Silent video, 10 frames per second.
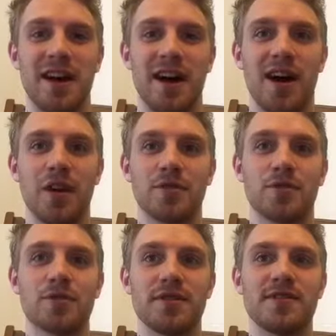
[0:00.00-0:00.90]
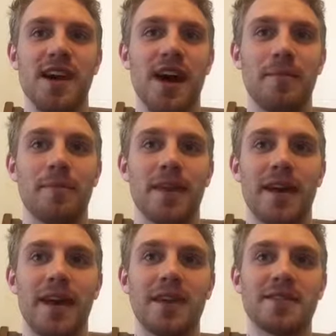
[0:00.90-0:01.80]
a result of time,
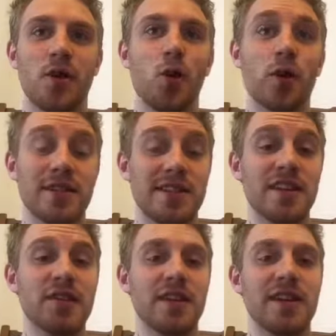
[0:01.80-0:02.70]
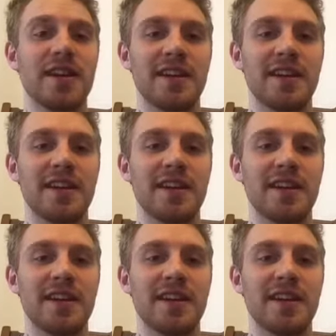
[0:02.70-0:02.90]
and so it will continue to need